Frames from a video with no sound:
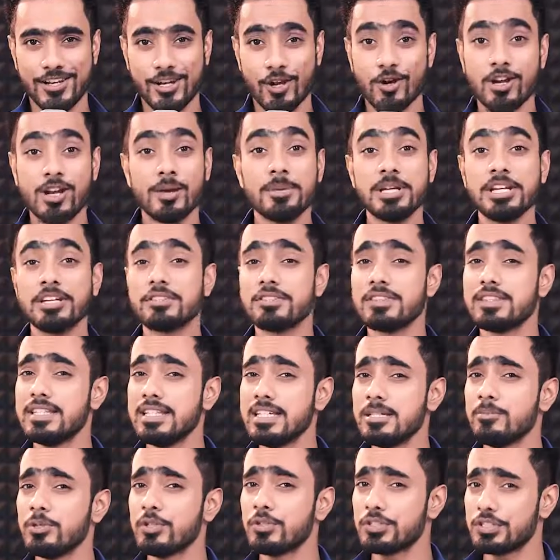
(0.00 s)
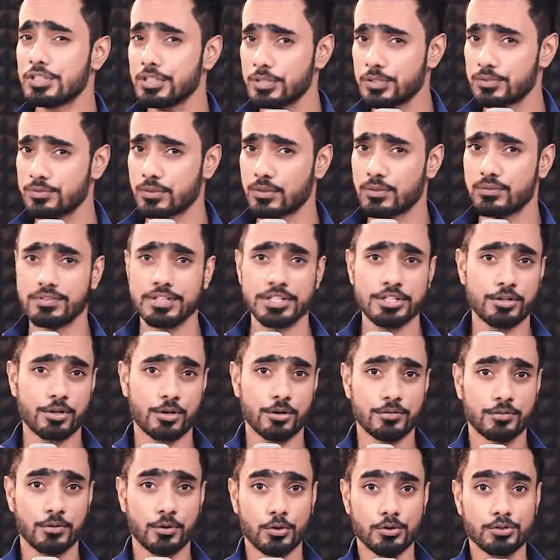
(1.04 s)
Now coming to the most useful feature of
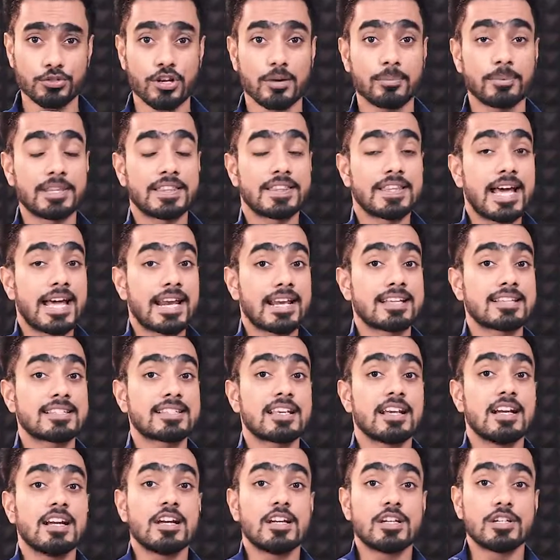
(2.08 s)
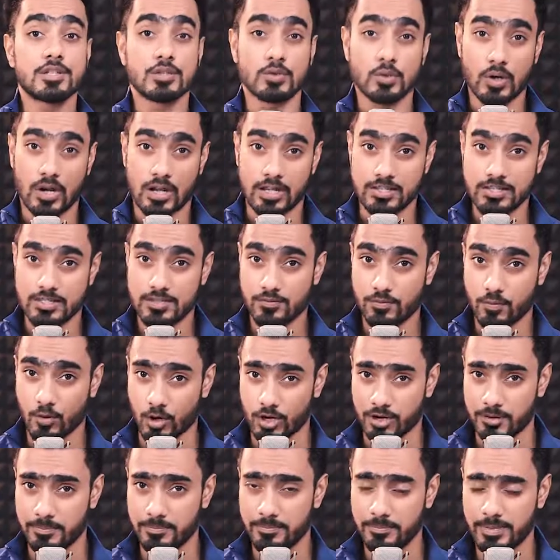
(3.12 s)
Photoshop, and that is
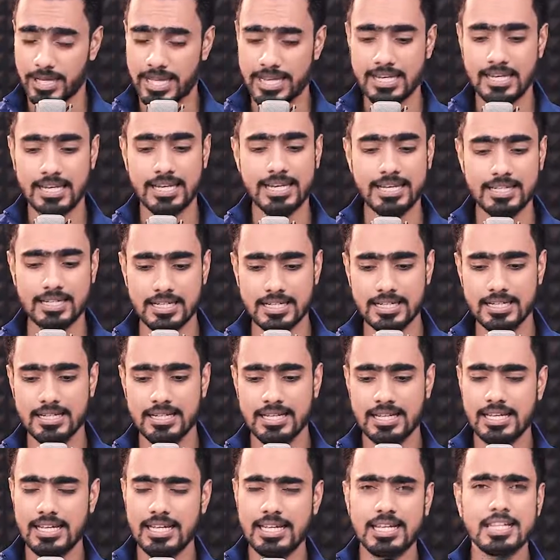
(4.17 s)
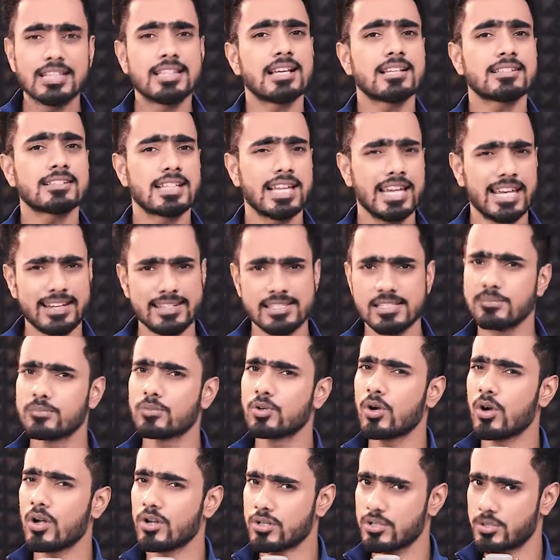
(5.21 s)
transform. And lately, it has gained some
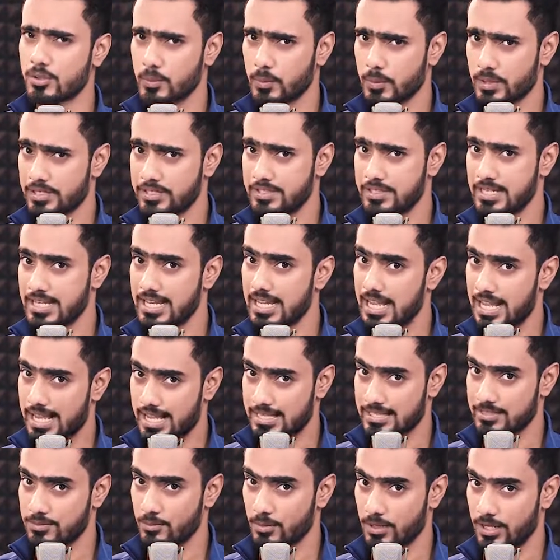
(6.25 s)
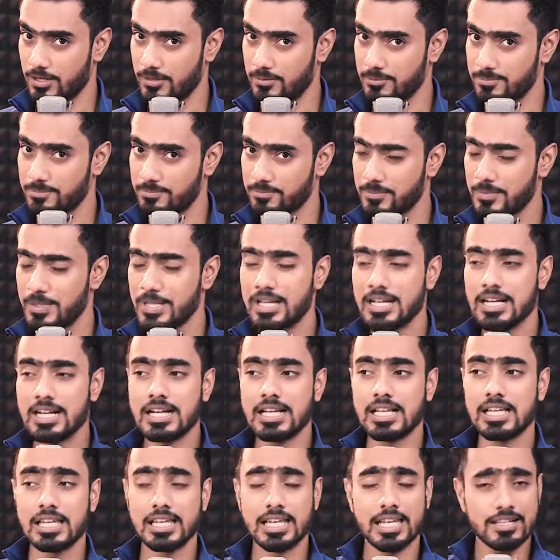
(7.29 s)
controversy as well.
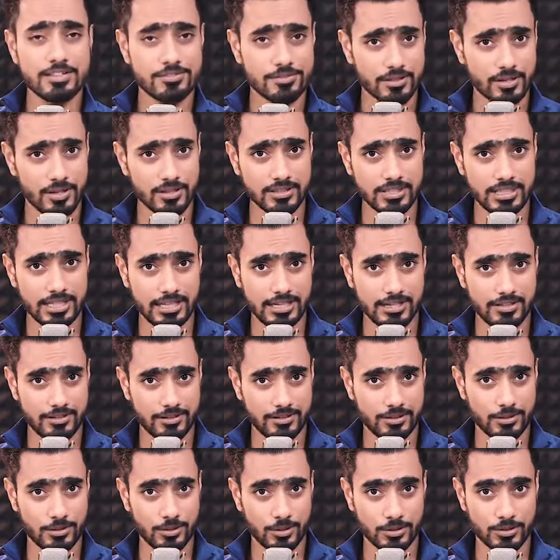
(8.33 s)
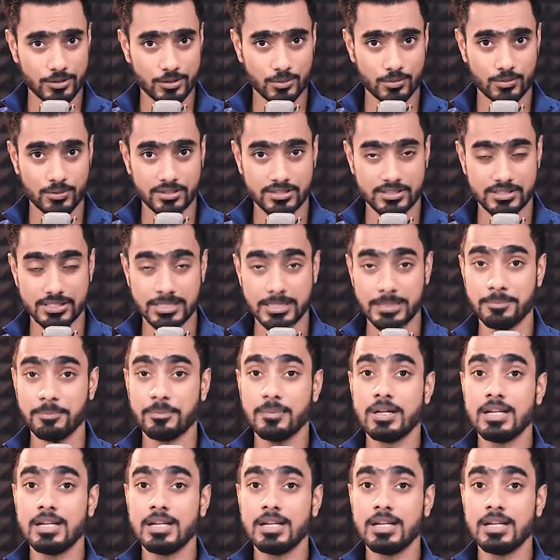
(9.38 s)
Let's not get into the controversy.